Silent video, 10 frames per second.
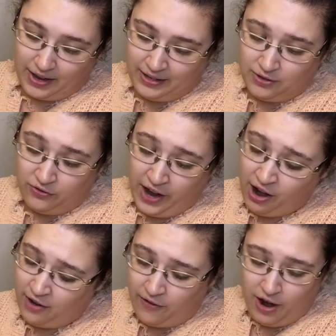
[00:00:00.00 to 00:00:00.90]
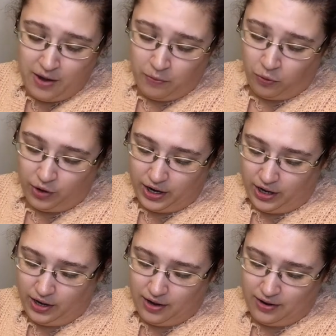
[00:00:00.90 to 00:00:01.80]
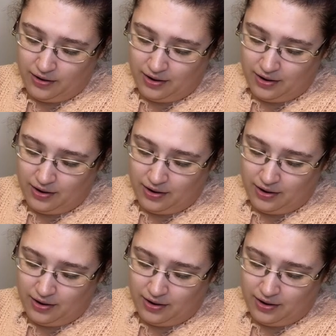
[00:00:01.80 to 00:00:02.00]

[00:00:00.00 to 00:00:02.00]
It's very, very pretty